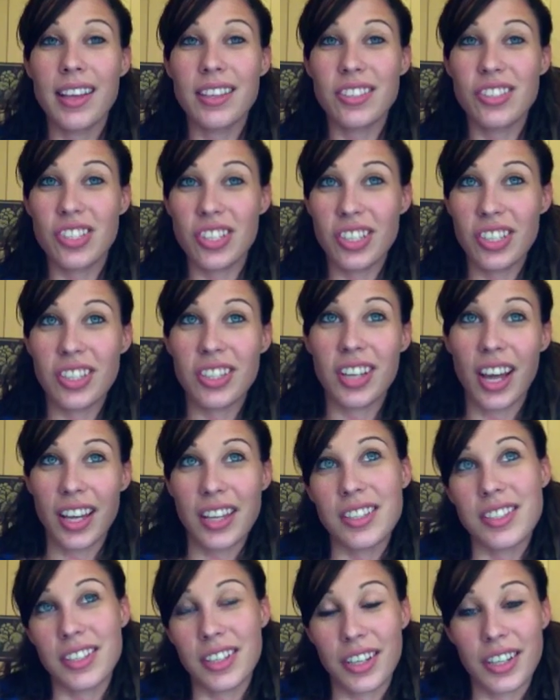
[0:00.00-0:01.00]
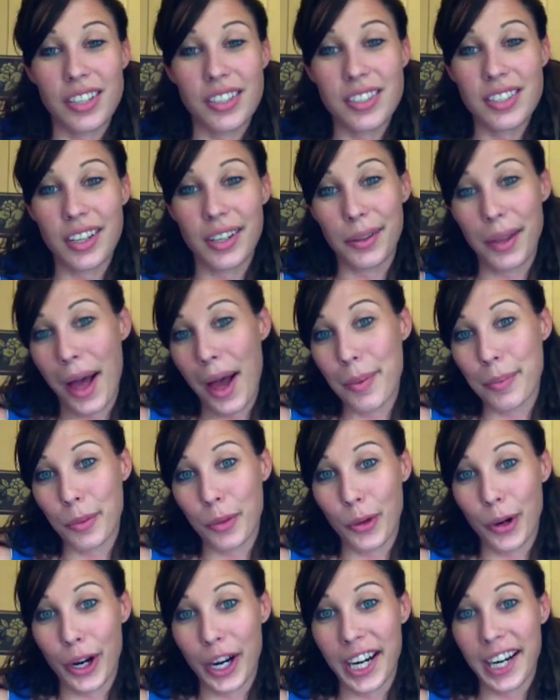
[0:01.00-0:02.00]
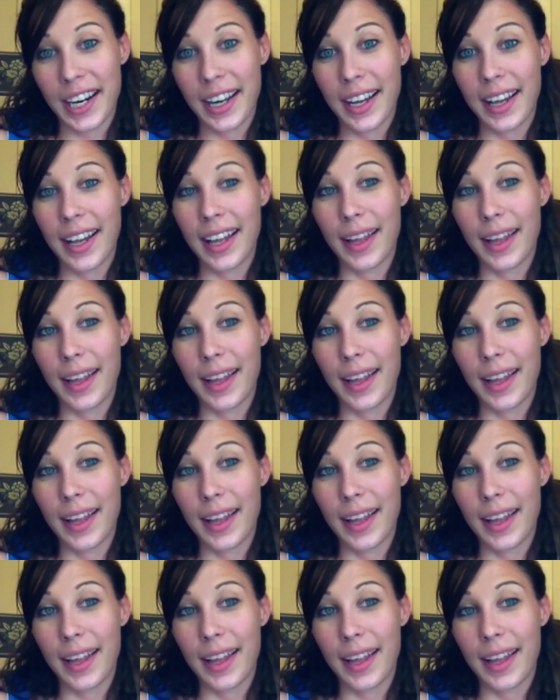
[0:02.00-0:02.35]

she does nurse a lot more.